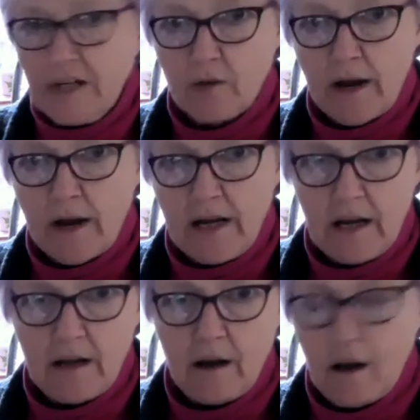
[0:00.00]

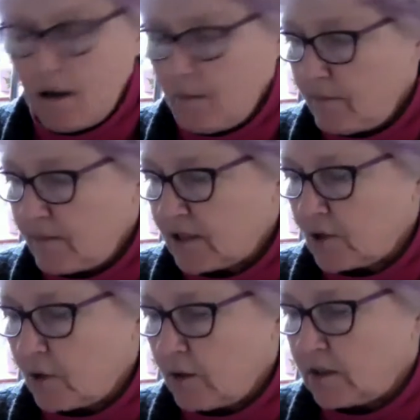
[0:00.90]
draining
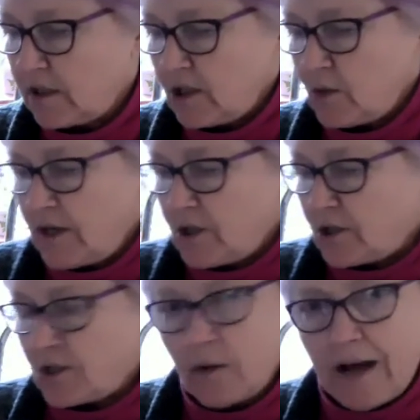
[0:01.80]
soil
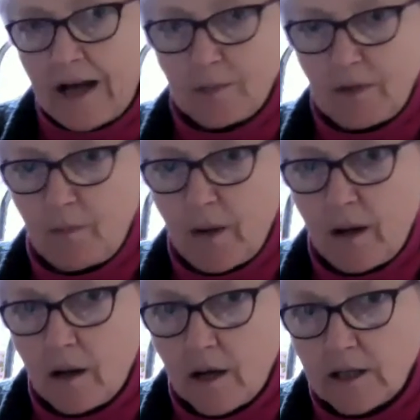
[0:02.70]
situation. So I add a bit of
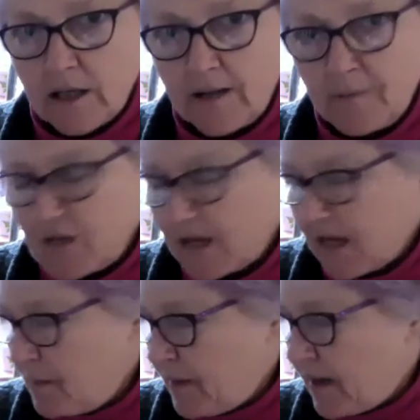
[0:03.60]
perlite to
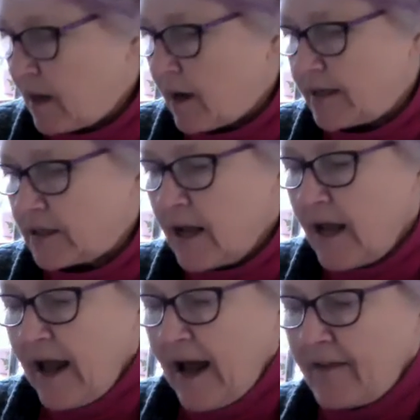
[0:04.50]
keep it light.
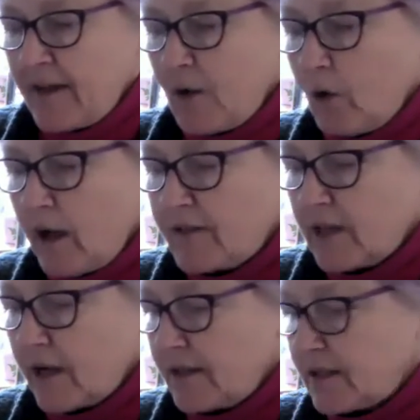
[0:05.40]
And then all I've
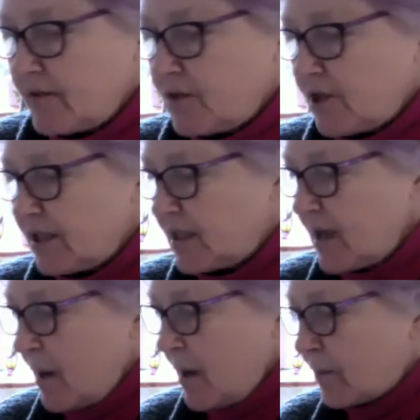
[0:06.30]
done is I've just
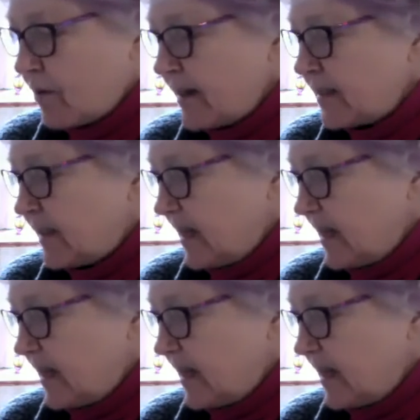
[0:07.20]
pressed it